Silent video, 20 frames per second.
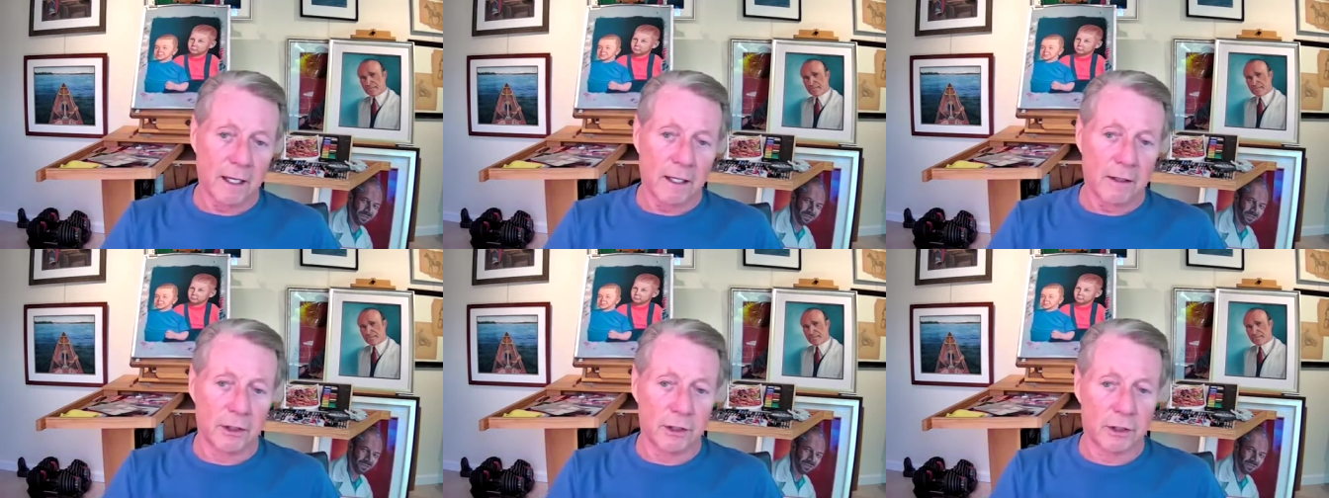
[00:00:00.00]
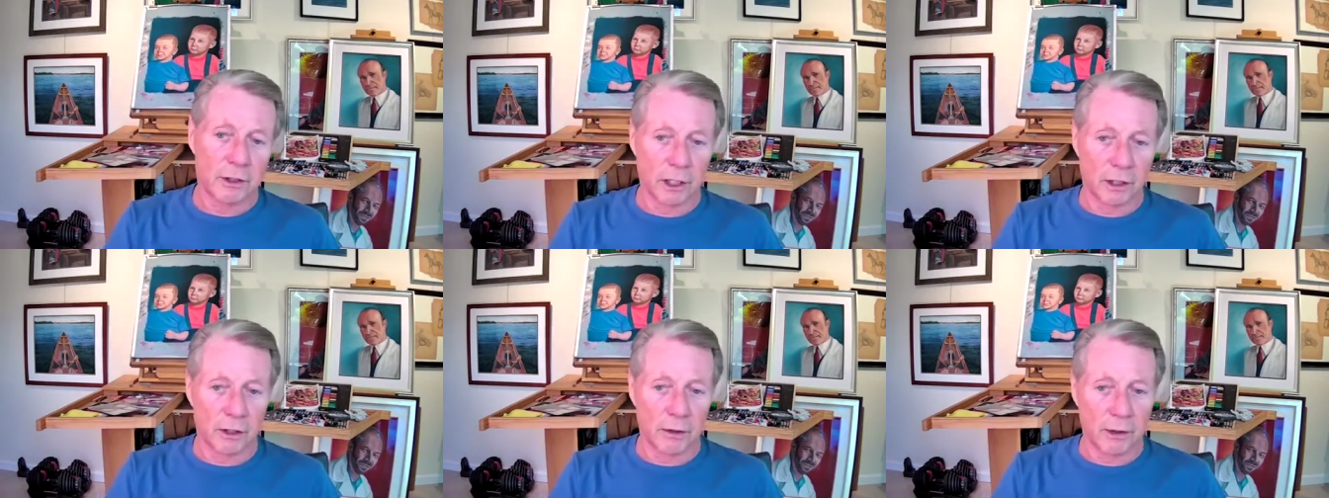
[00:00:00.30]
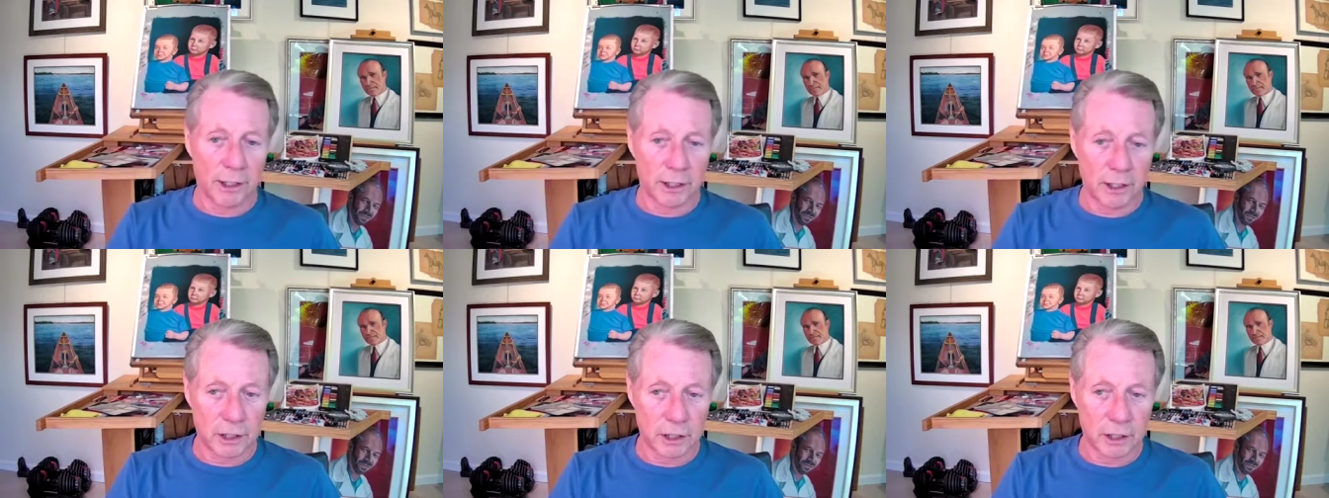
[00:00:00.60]
the
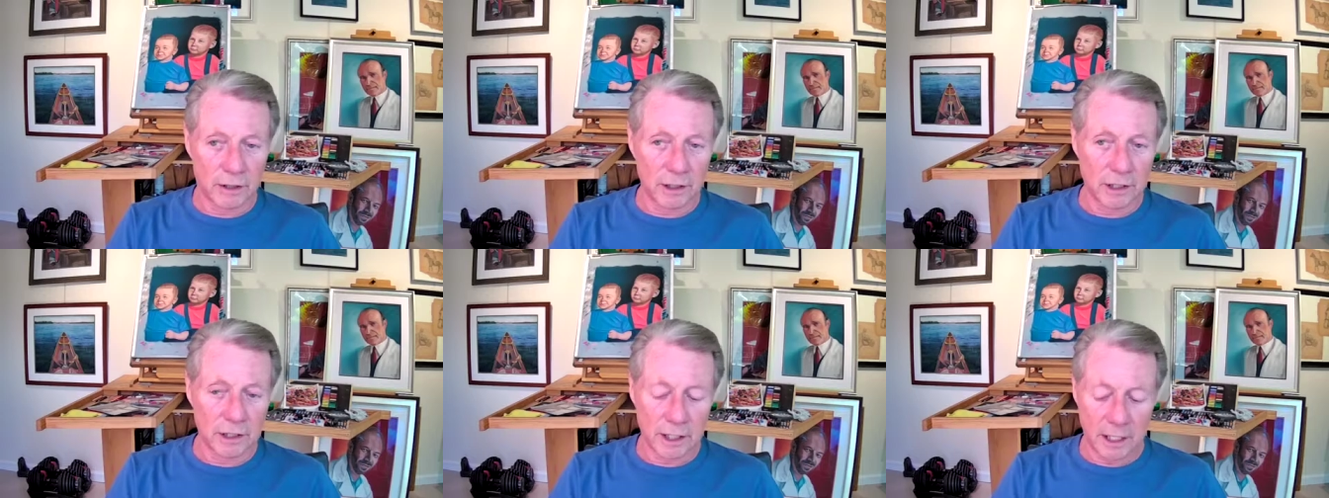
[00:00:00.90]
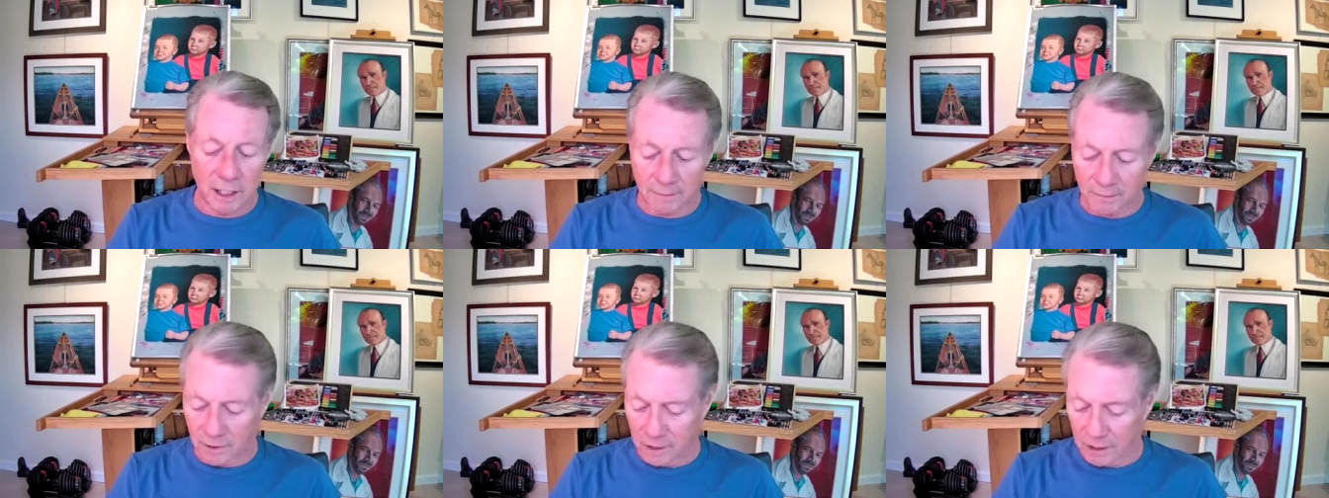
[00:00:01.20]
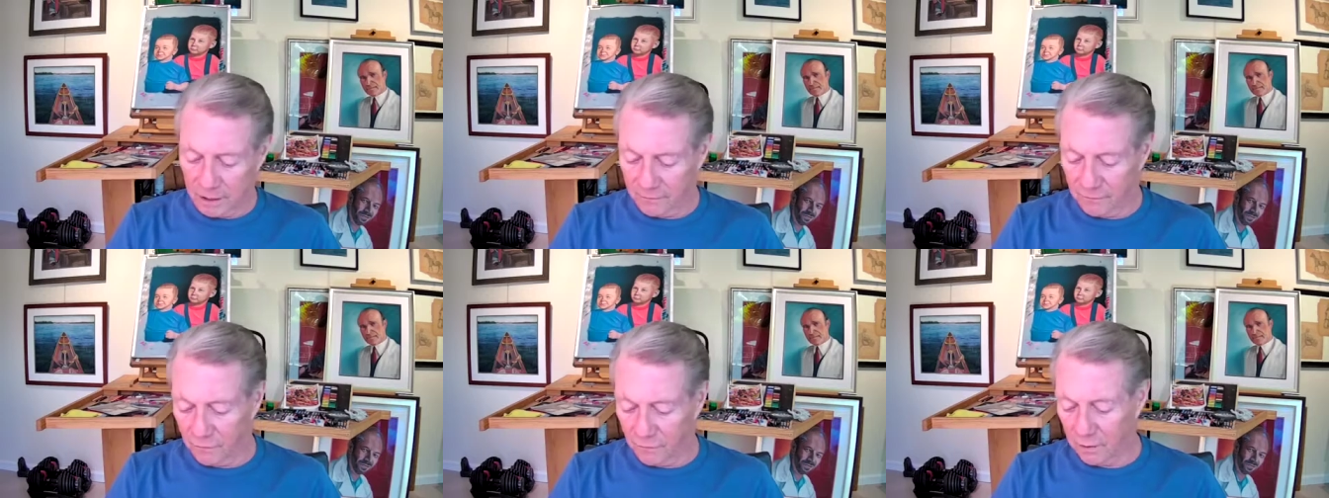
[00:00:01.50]
generation of these
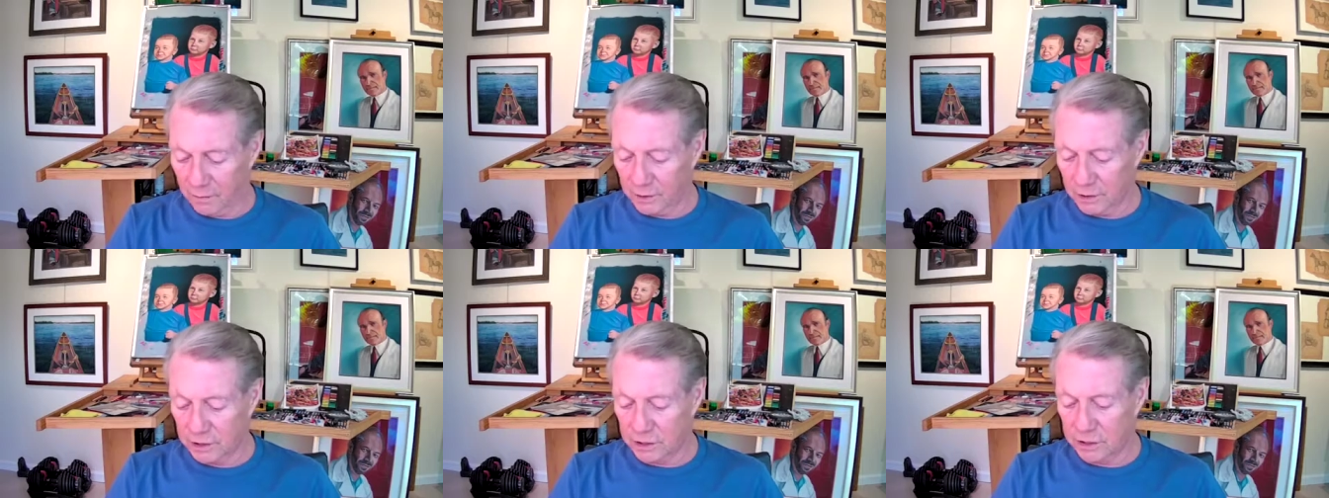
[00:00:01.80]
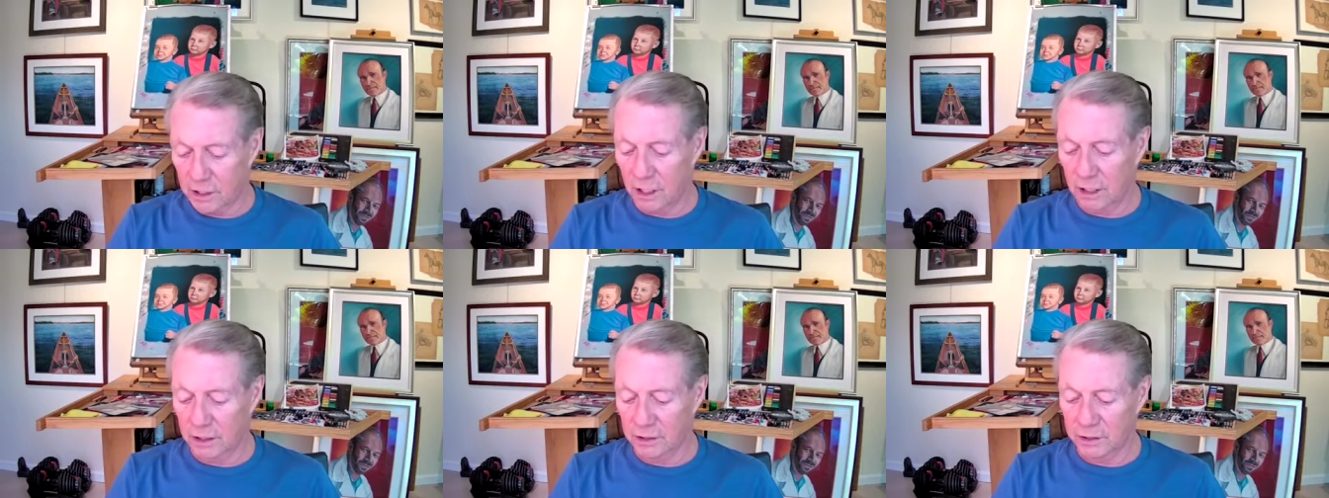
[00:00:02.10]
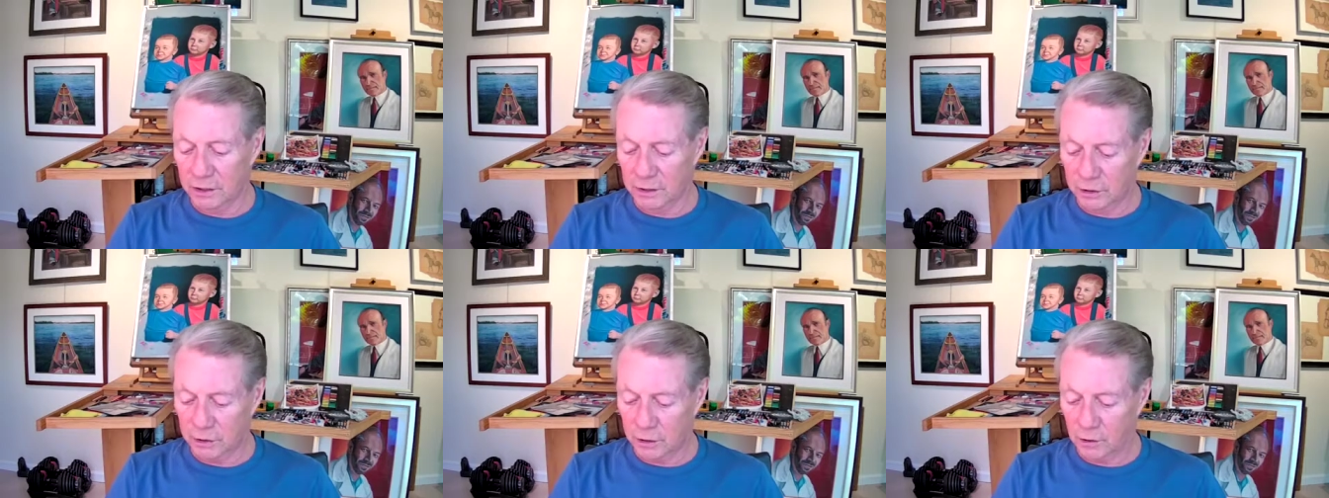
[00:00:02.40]
antibody forming cells.
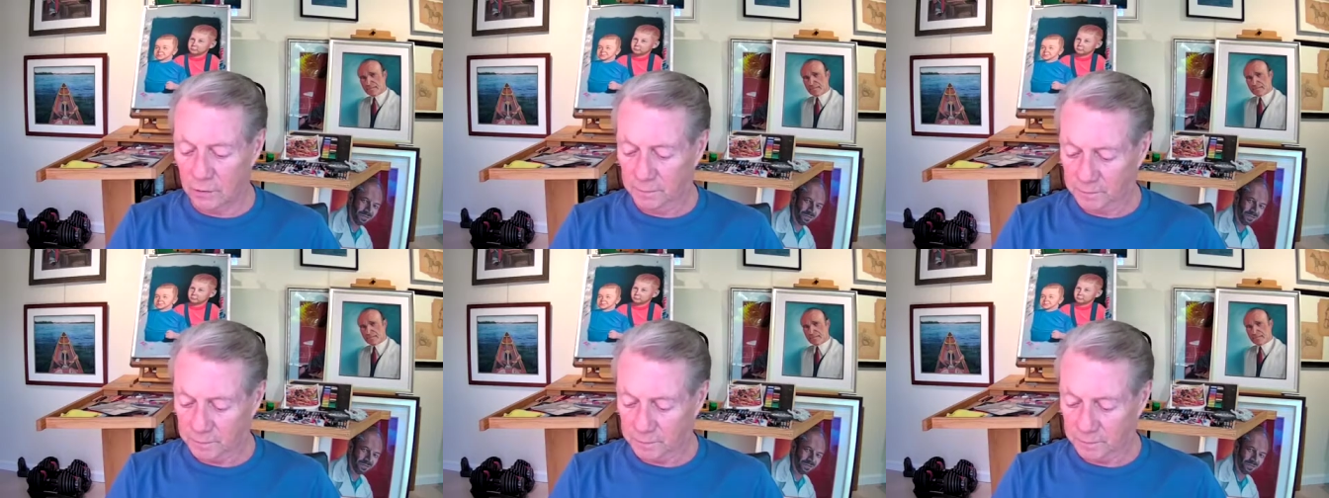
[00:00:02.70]
And so